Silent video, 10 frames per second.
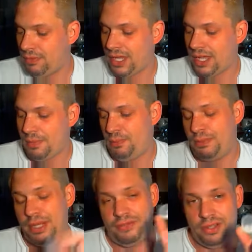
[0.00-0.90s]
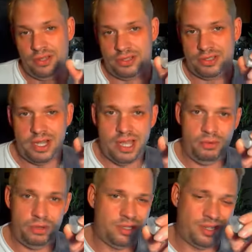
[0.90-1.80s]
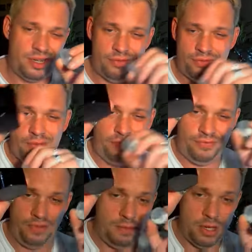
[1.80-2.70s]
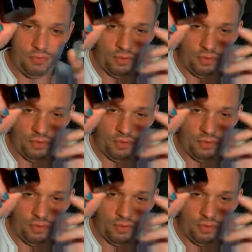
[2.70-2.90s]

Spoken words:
Like I put Benefiance today, which is kind of the female